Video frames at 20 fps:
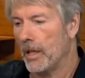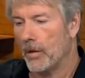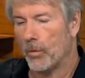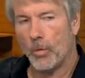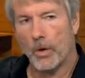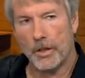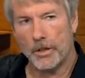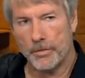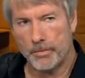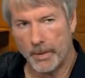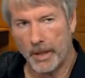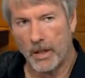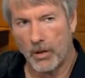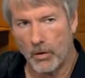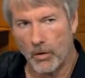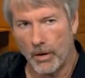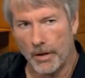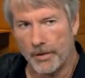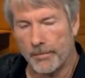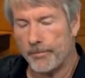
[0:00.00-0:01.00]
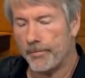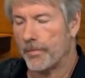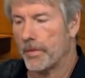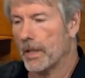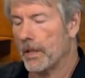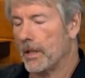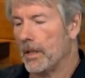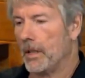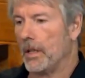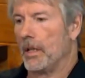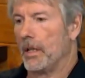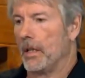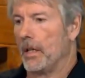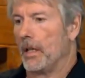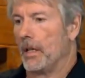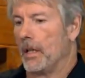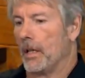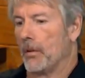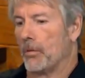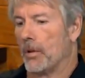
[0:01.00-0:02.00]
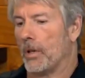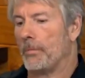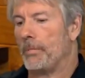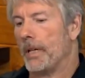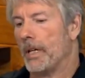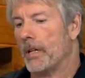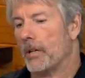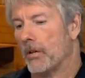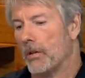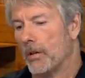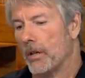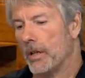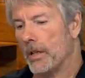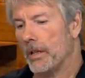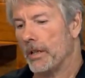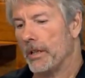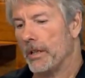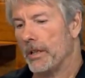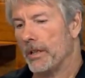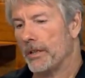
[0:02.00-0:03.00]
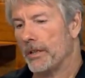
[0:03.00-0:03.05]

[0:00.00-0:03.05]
What is Bitcoin? Well, Bitcoin